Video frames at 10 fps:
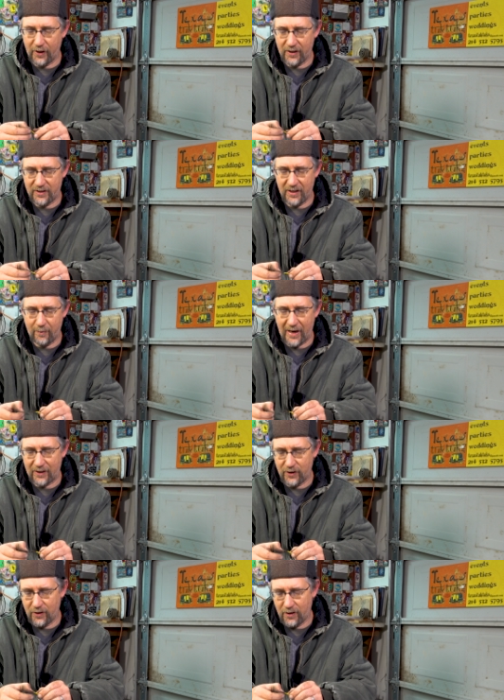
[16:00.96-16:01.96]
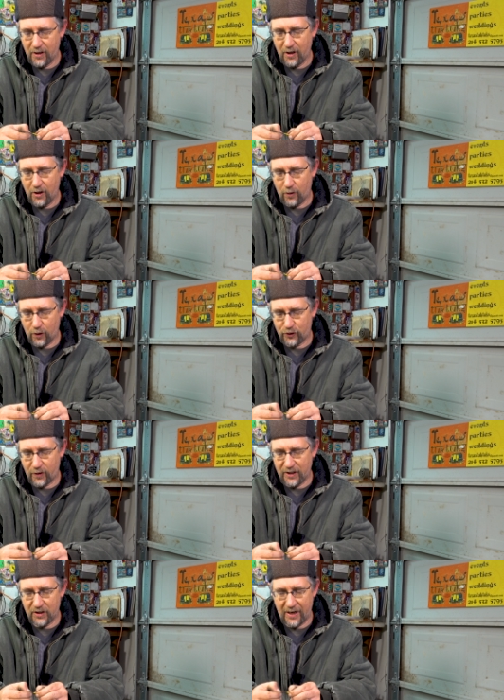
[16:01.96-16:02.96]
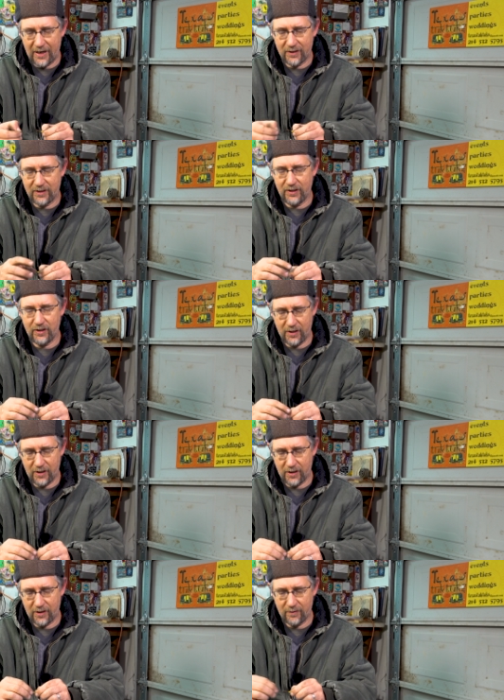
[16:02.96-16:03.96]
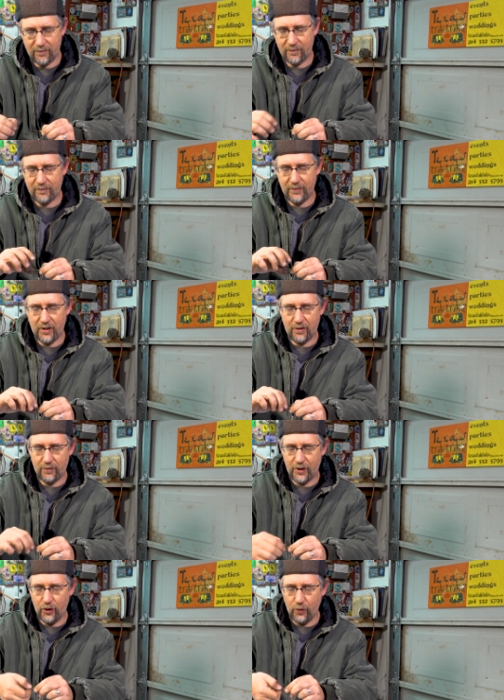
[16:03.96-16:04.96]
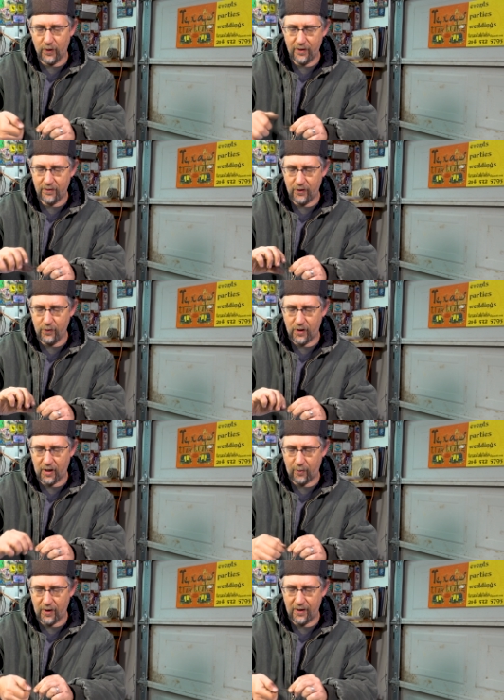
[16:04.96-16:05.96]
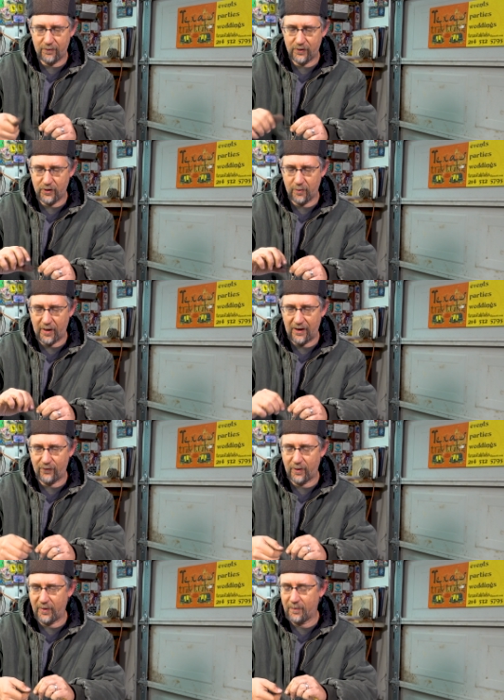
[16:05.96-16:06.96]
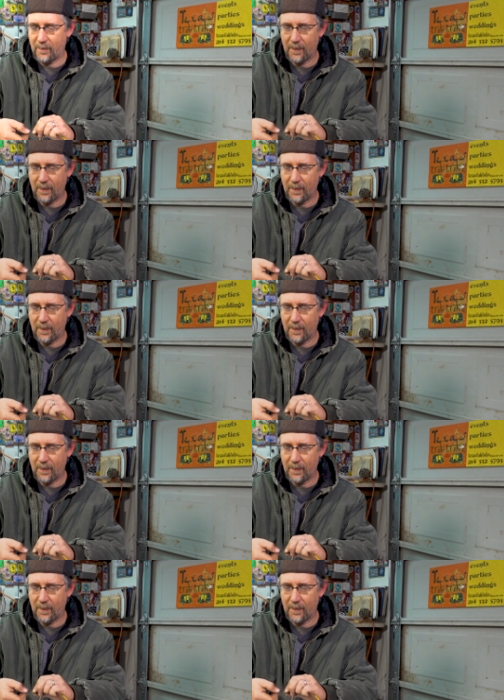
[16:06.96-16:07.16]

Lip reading: you and send it back to you, or trade you out and send you you know, a new one, a new carburetor that you can buy from me.